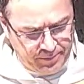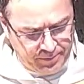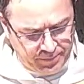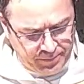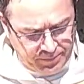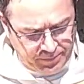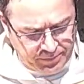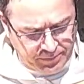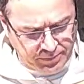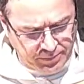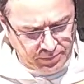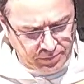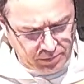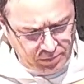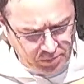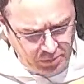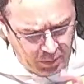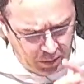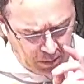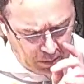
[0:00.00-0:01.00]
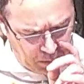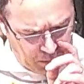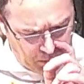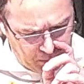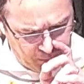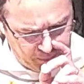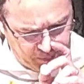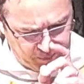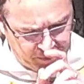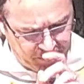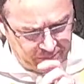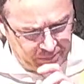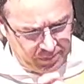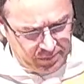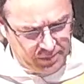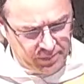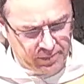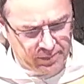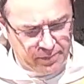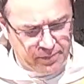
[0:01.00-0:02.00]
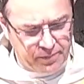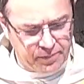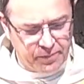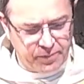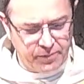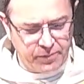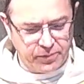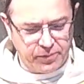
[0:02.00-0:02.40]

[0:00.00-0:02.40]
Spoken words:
Nothing is said.